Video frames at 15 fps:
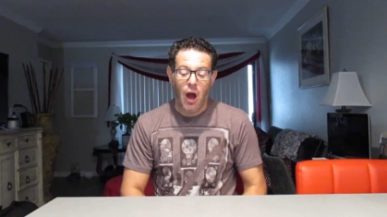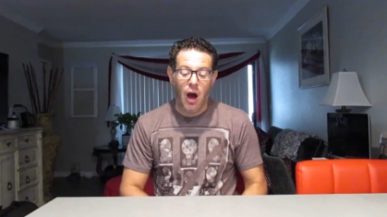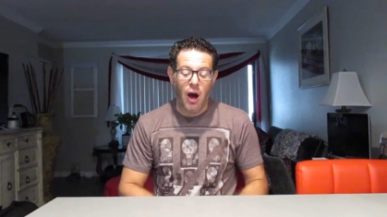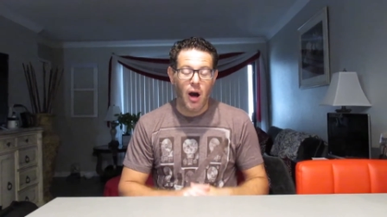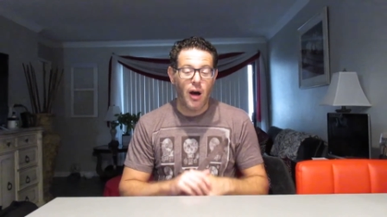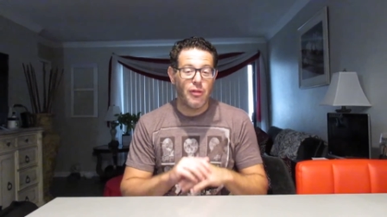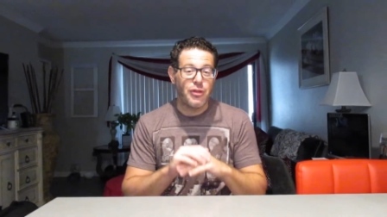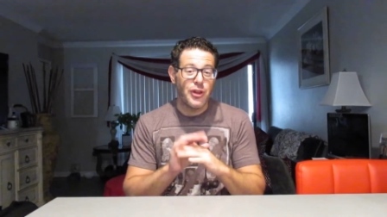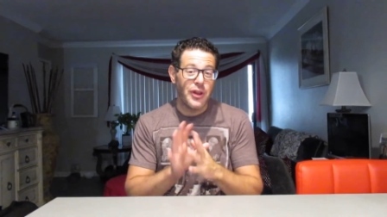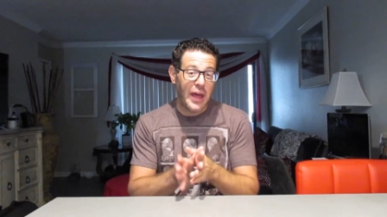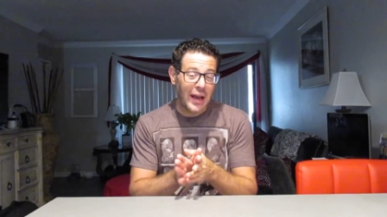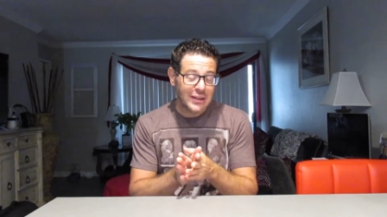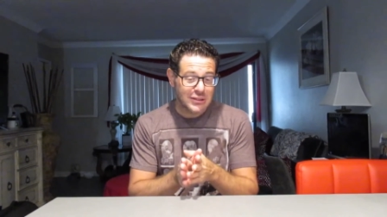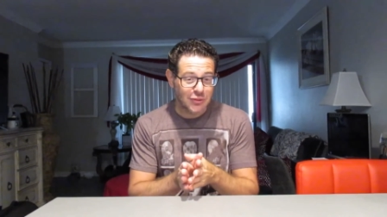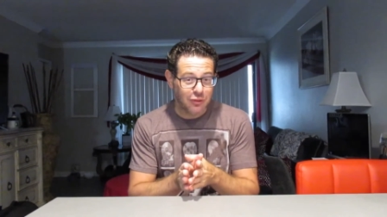The
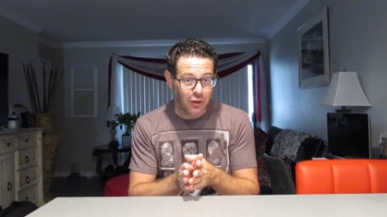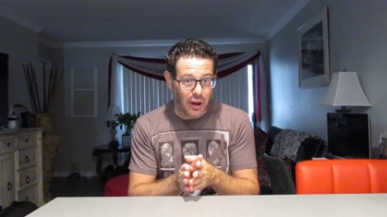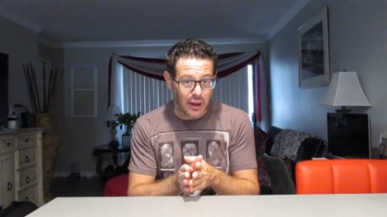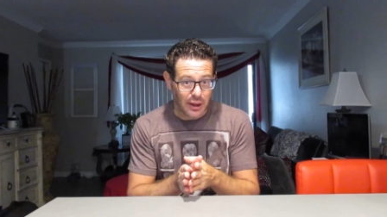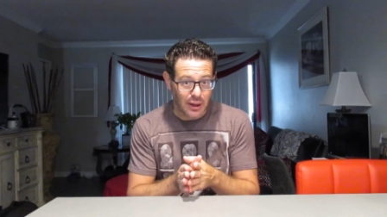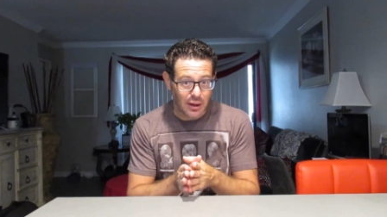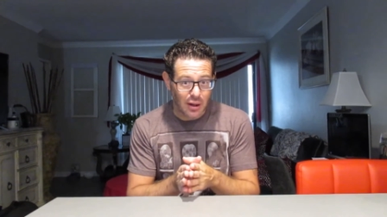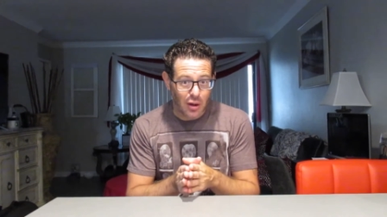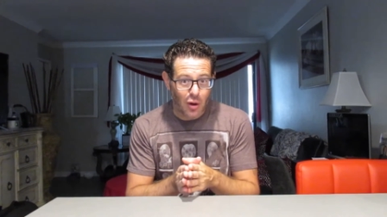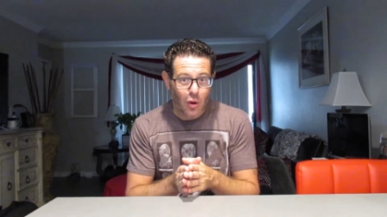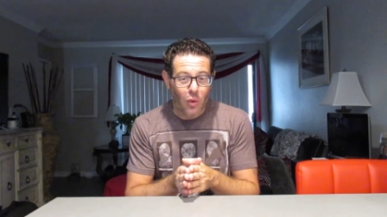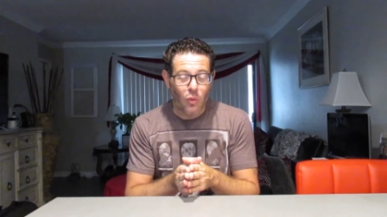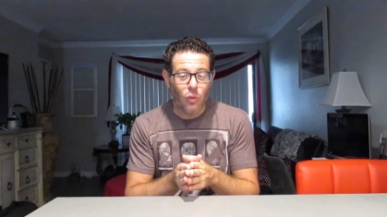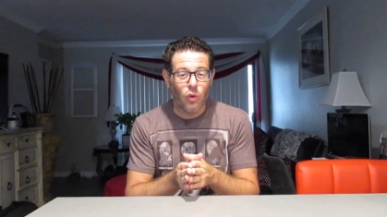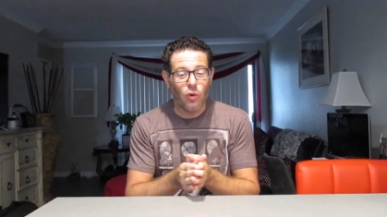next fight
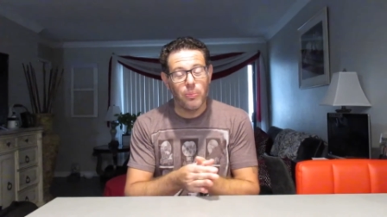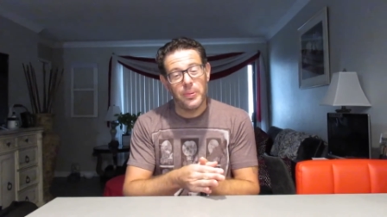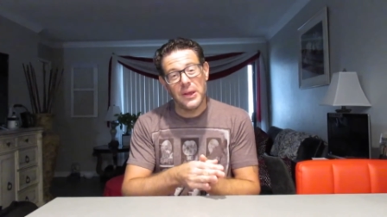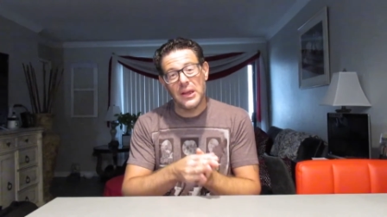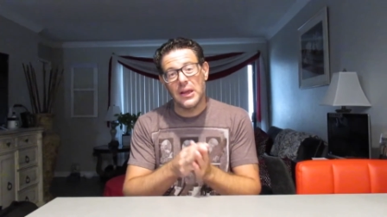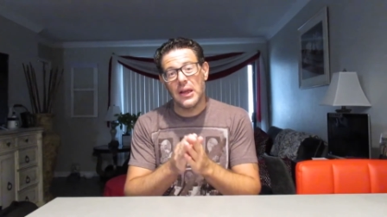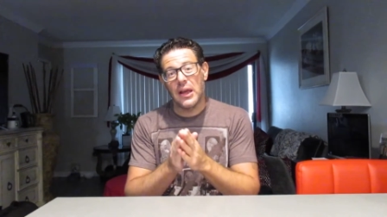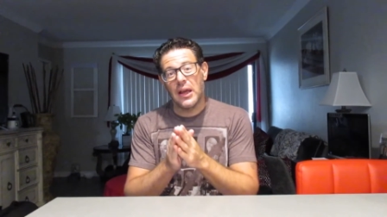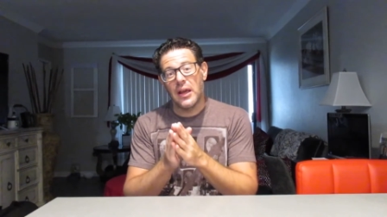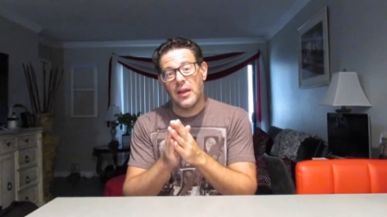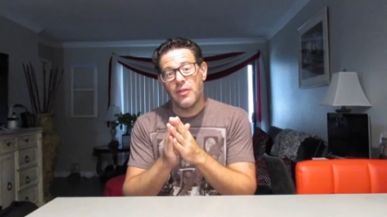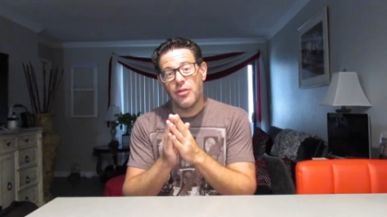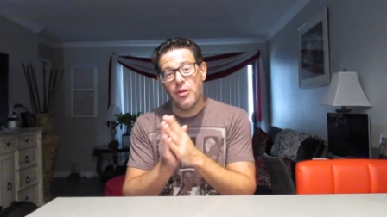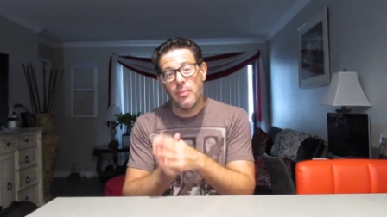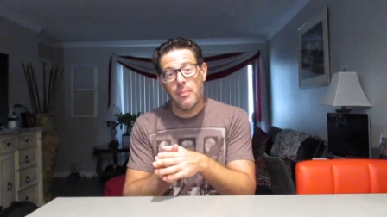will be
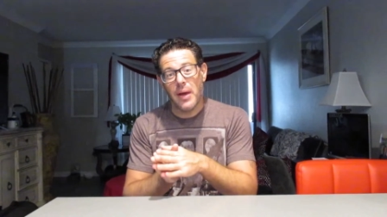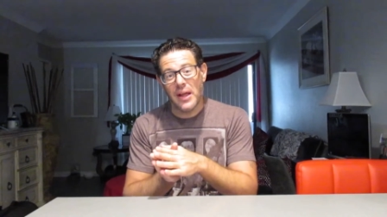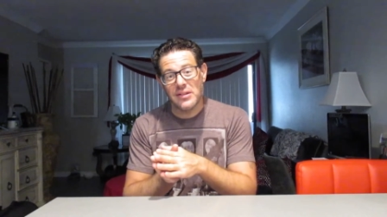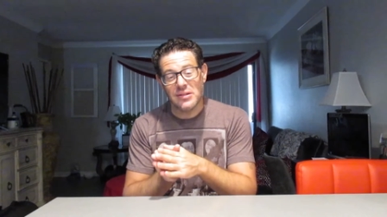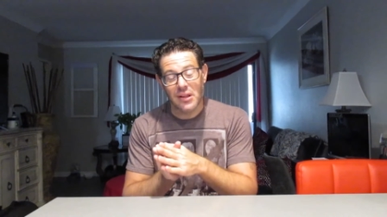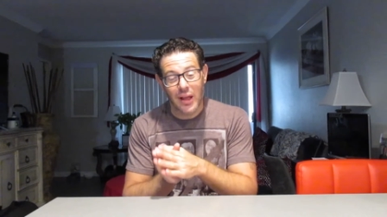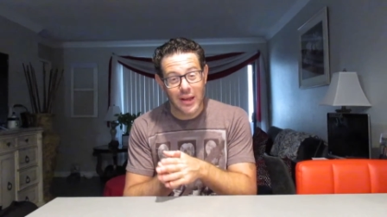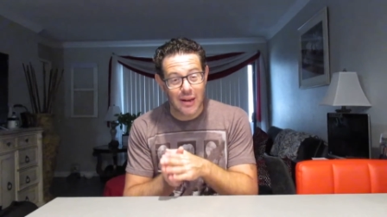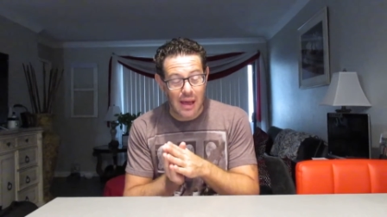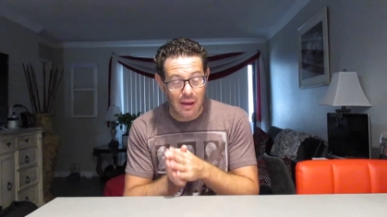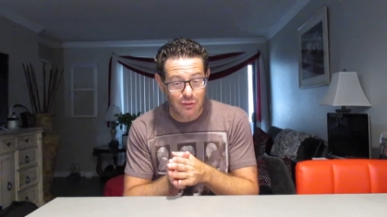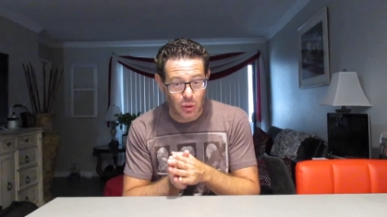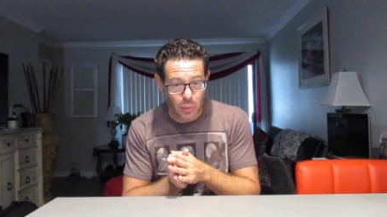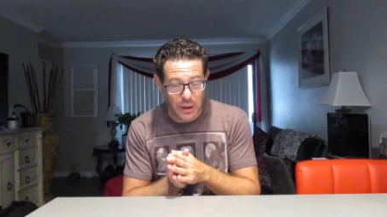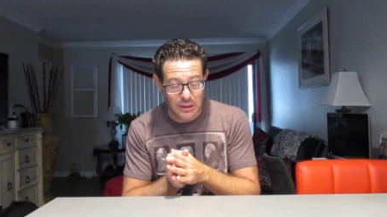in the men's light
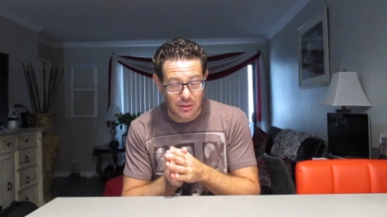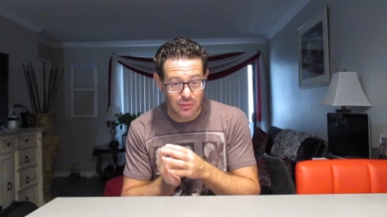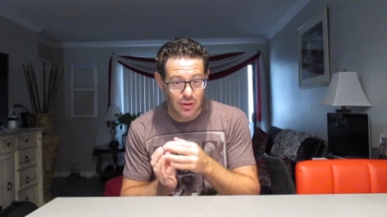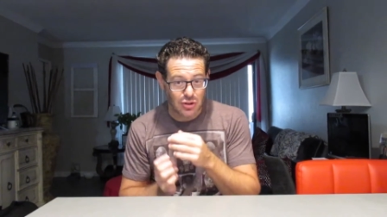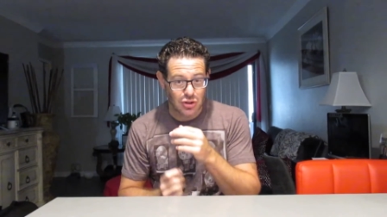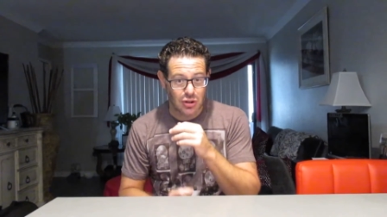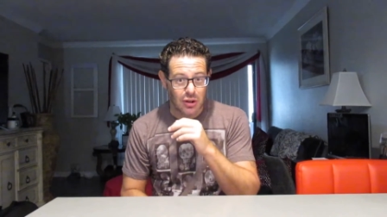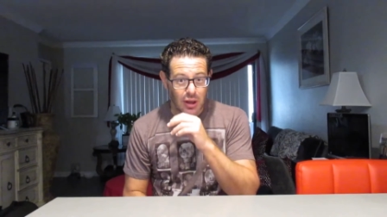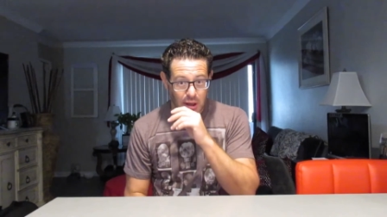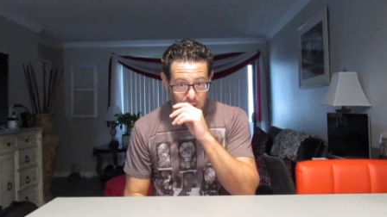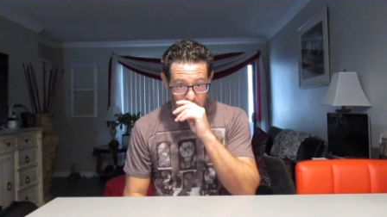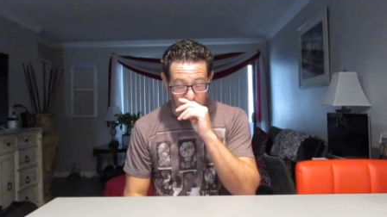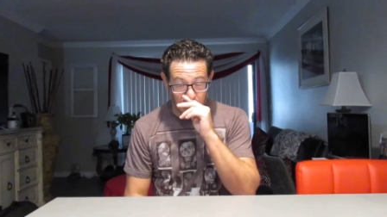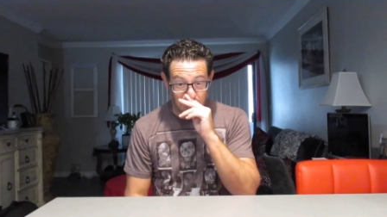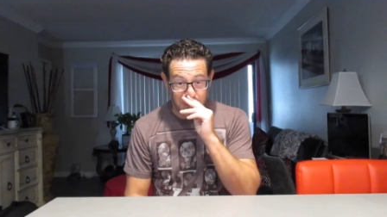heavyweight division.
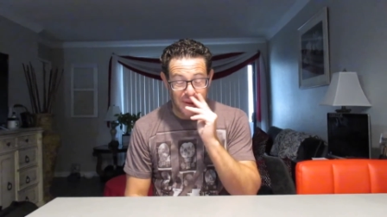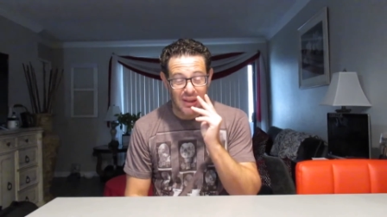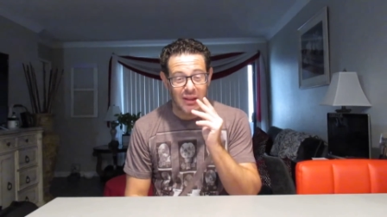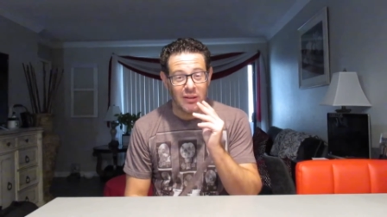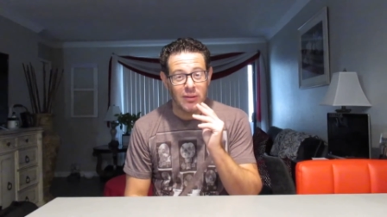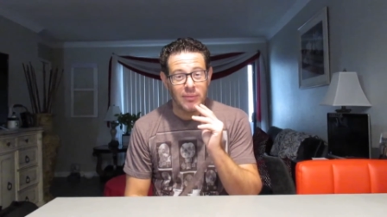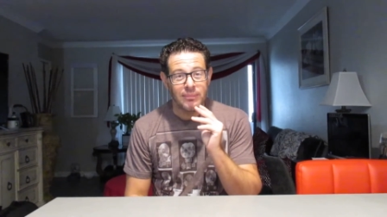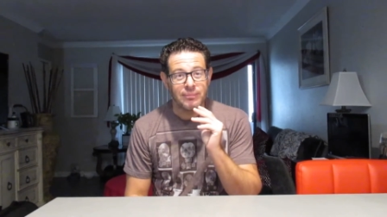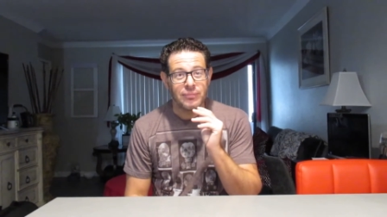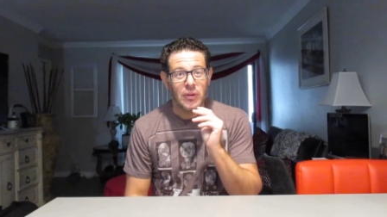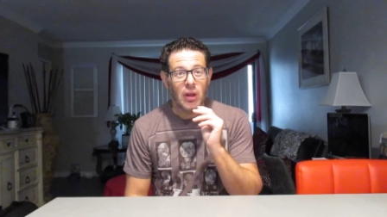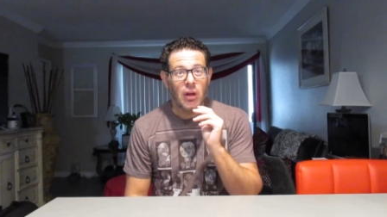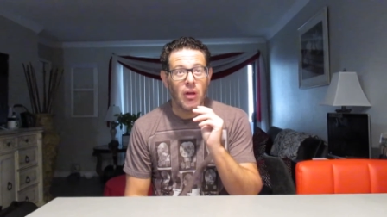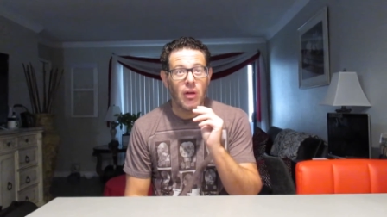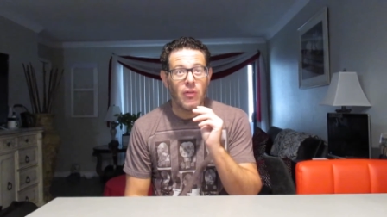It will be
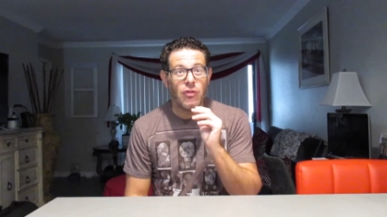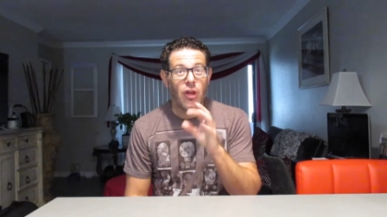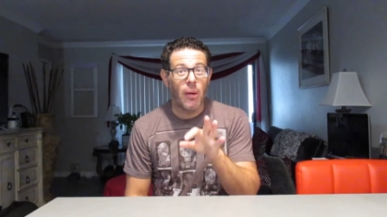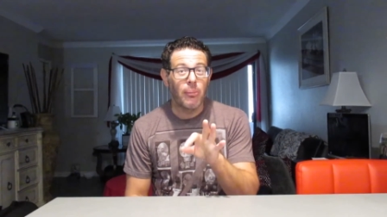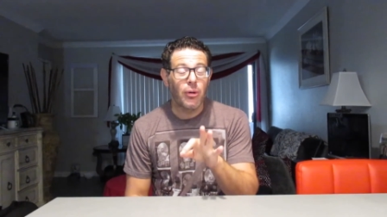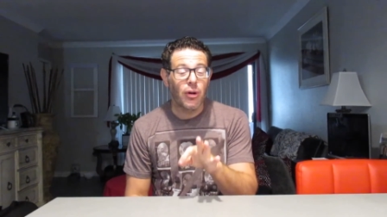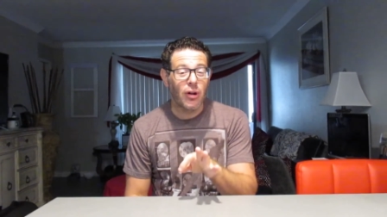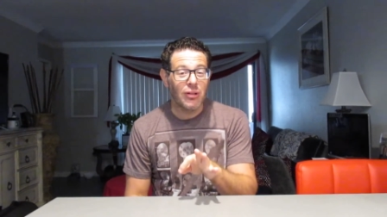number